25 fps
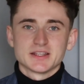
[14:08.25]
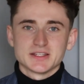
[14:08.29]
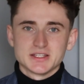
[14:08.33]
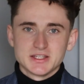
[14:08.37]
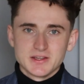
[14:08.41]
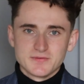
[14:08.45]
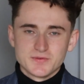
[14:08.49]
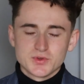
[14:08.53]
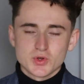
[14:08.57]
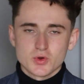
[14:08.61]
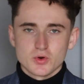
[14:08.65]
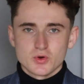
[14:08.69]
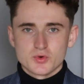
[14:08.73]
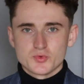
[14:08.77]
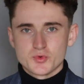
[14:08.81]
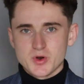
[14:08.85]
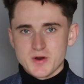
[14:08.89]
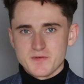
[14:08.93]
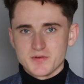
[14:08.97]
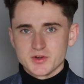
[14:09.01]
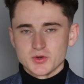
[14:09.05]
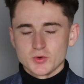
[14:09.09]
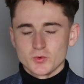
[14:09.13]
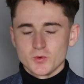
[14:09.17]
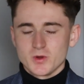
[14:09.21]
give you
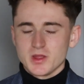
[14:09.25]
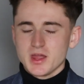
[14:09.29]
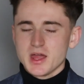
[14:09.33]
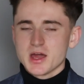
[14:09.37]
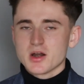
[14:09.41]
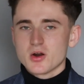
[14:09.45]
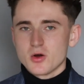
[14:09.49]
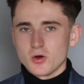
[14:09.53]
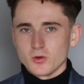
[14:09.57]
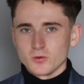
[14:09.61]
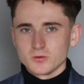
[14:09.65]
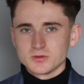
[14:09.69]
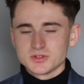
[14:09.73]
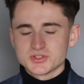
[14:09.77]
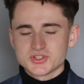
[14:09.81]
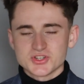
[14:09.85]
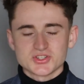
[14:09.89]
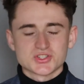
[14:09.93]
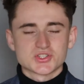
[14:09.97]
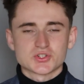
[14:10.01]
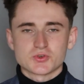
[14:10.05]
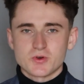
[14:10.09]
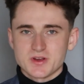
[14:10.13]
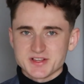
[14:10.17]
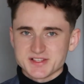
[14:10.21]
revenue at all.
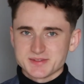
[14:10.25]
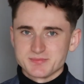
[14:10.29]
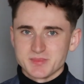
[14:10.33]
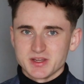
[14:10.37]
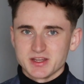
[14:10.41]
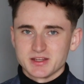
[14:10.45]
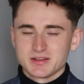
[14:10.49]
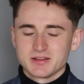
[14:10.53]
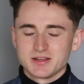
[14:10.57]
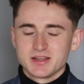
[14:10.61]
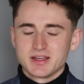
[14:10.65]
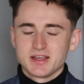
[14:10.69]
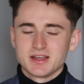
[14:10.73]
Just trust me.